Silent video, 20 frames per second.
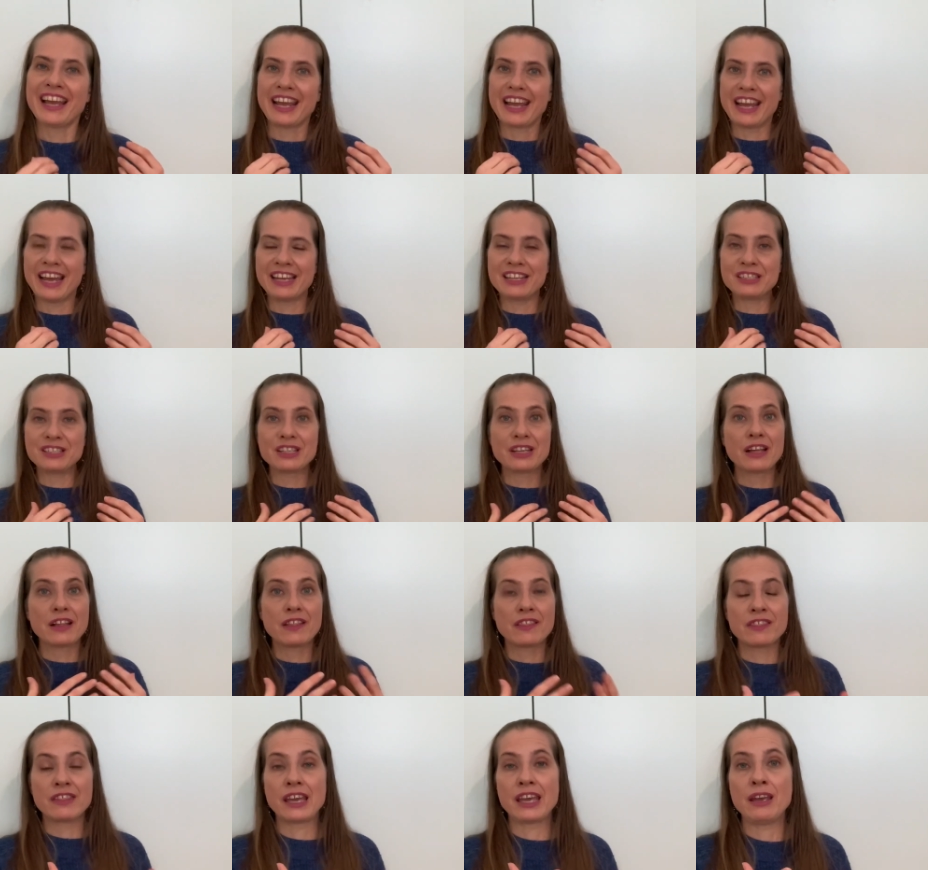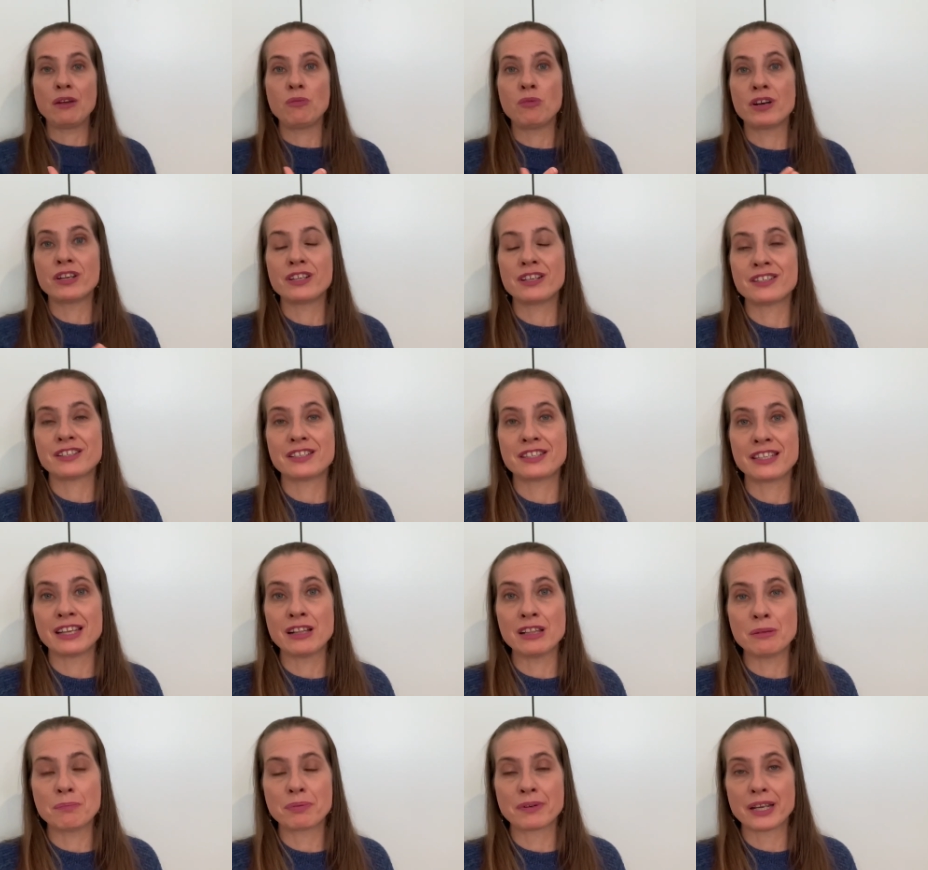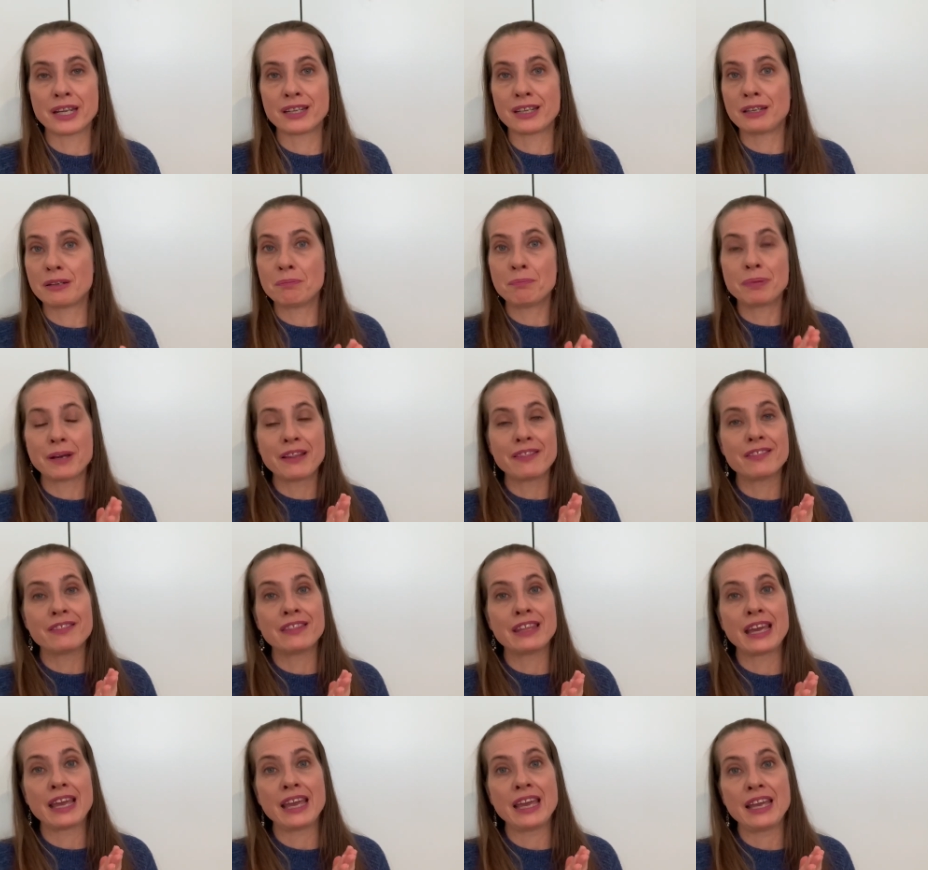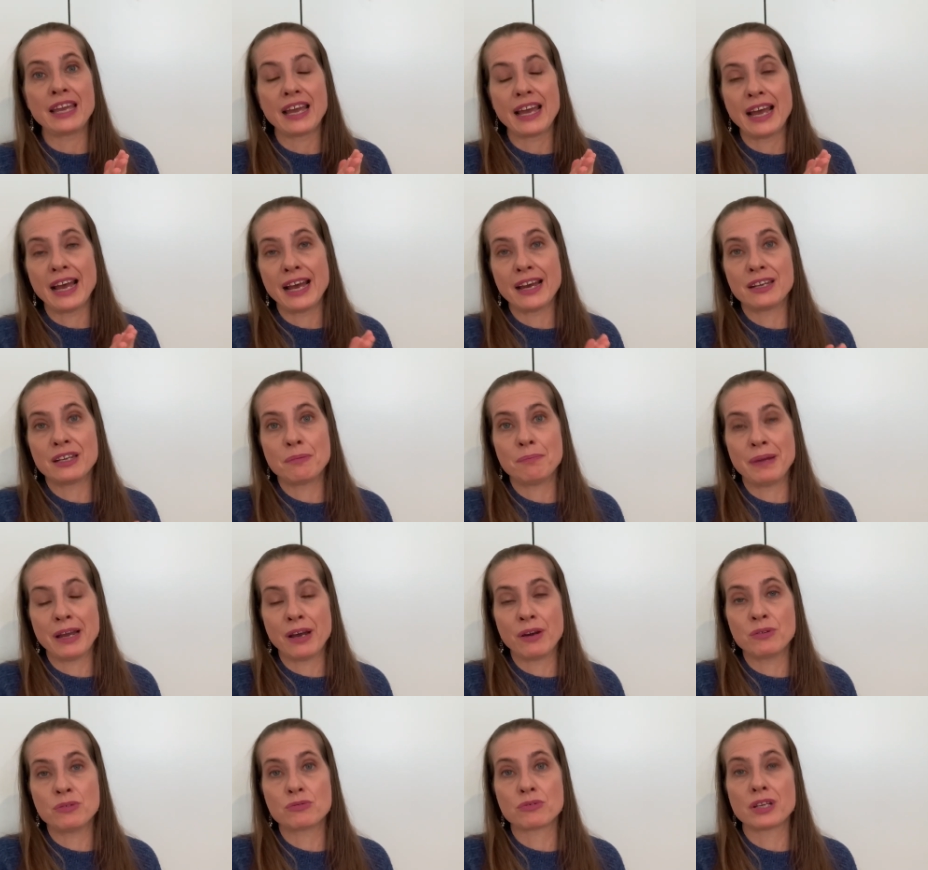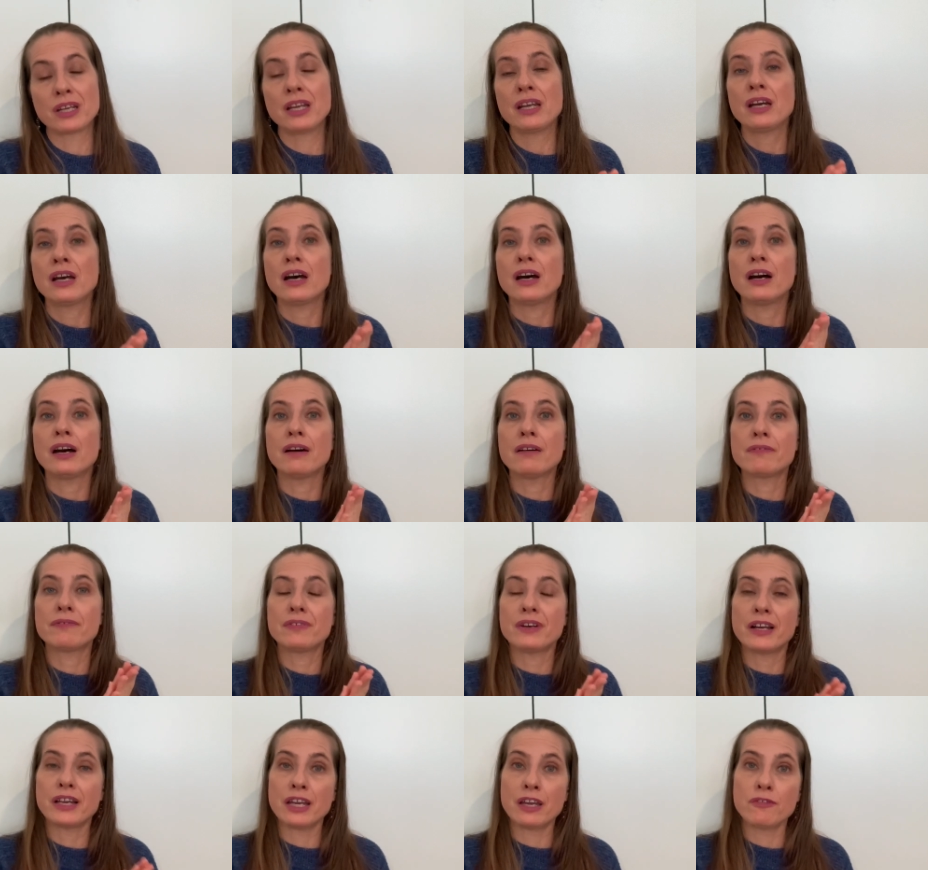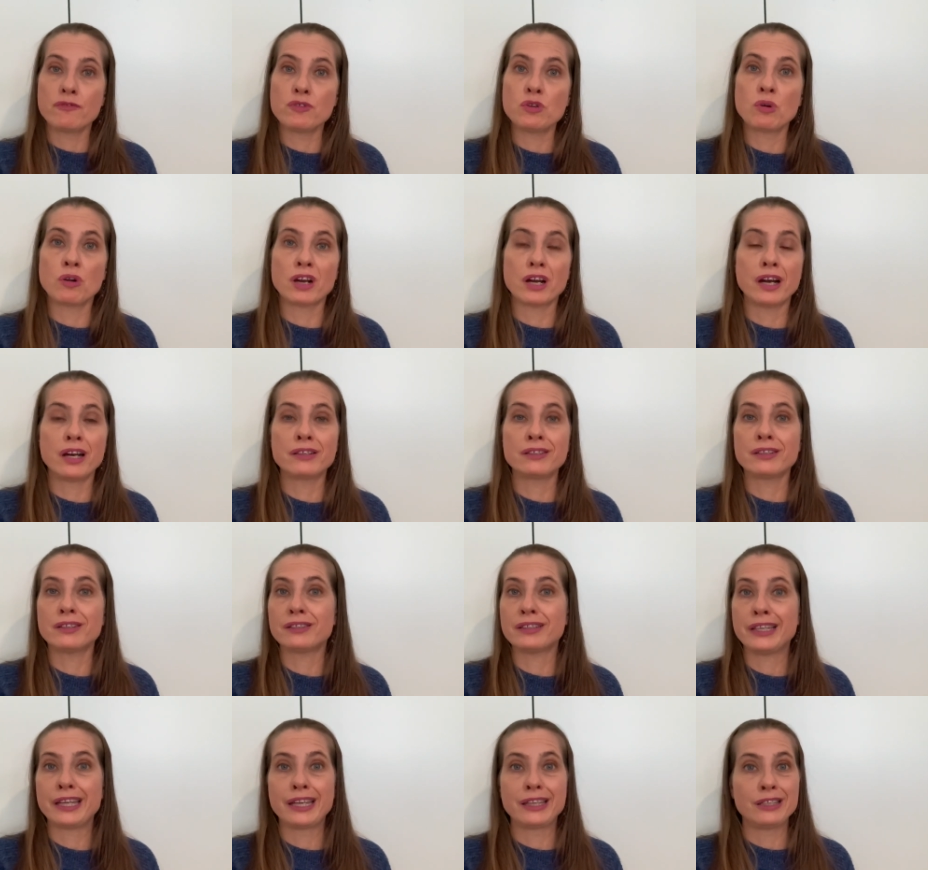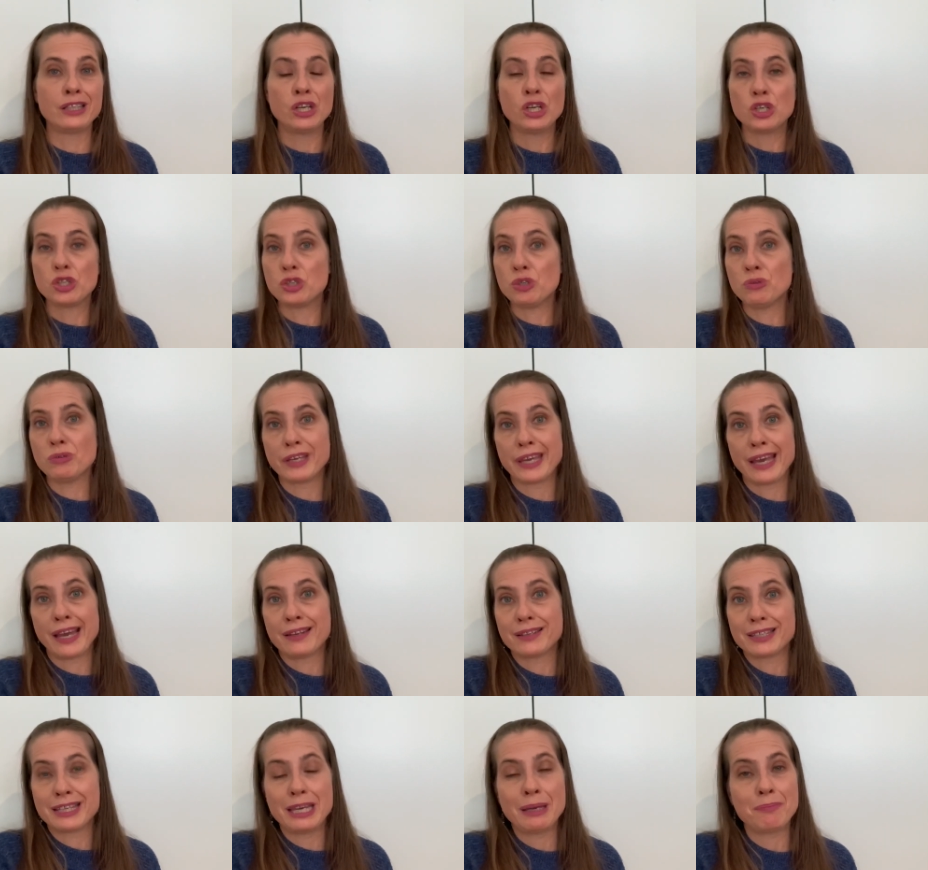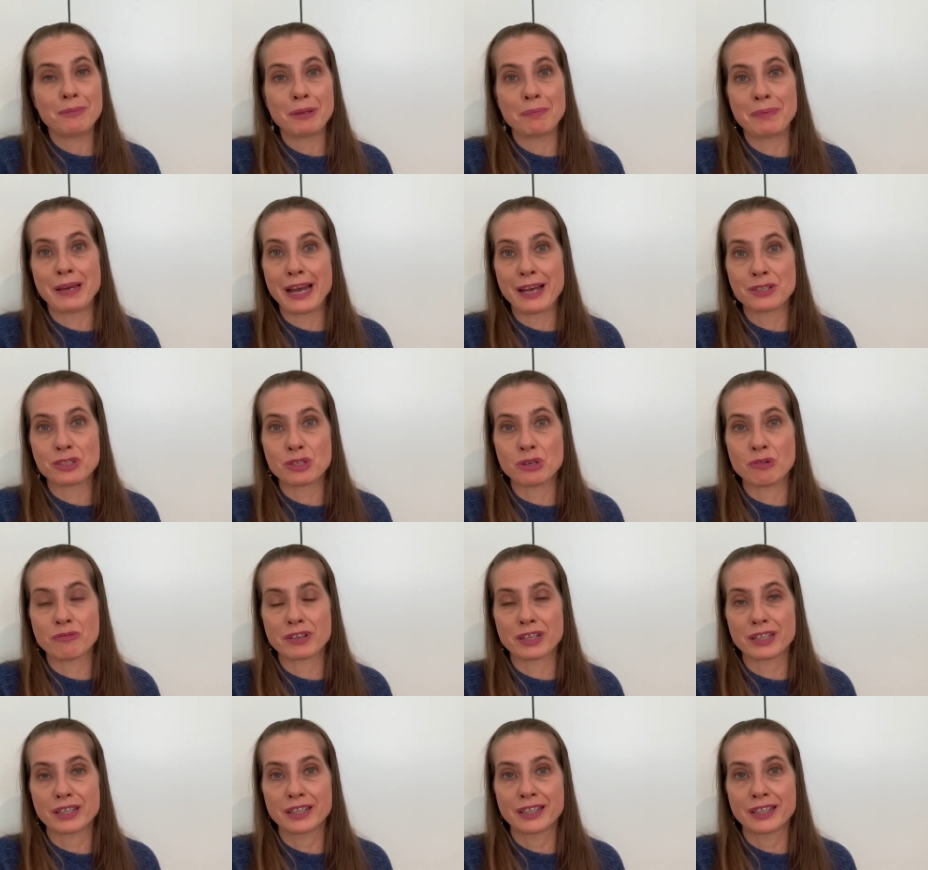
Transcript: And they wanted to celebrate it, but they had a boundary of, if you're unclean, you can't keep the Passover.